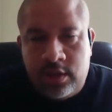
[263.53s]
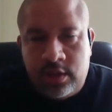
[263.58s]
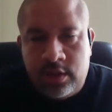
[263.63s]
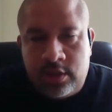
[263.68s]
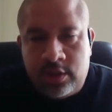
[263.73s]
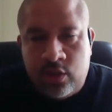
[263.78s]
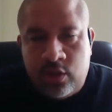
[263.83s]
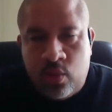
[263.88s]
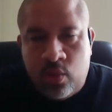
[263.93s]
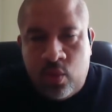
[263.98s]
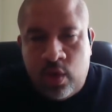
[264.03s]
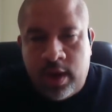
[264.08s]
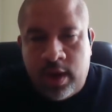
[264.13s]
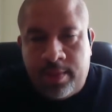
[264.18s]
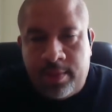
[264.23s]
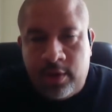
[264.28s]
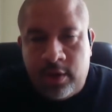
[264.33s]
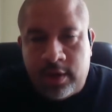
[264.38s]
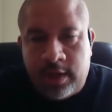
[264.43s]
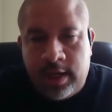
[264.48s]
to what
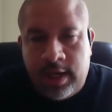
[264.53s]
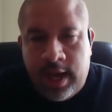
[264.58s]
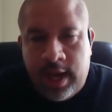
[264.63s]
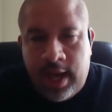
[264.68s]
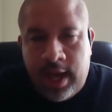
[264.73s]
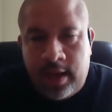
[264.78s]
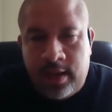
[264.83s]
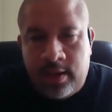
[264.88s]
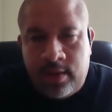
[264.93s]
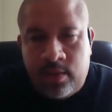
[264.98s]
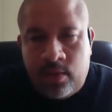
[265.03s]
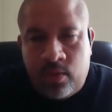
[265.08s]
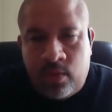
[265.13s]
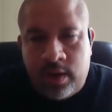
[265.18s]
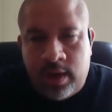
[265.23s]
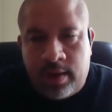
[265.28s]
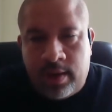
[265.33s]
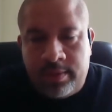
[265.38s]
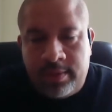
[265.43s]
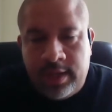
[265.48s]
I'm looking at
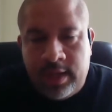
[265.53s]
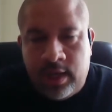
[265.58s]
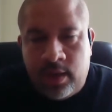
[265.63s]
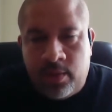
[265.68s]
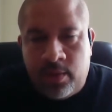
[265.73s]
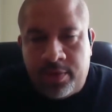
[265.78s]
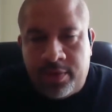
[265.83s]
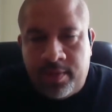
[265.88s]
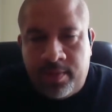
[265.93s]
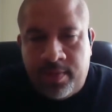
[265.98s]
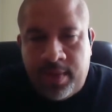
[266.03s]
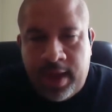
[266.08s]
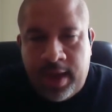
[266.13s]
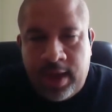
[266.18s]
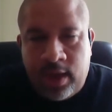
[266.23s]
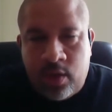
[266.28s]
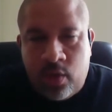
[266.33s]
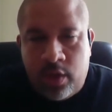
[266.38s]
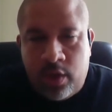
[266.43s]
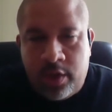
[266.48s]
when I'm dealing with a
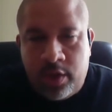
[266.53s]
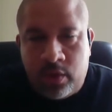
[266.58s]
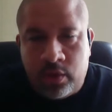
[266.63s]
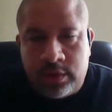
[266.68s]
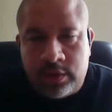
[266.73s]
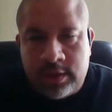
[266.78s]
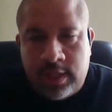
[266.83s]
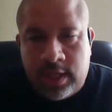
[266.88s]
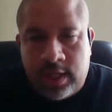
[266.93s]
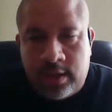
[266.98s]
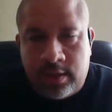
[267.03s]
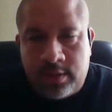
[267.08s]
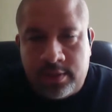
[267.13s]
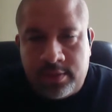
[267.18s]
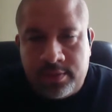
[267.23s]
bank or a note seller.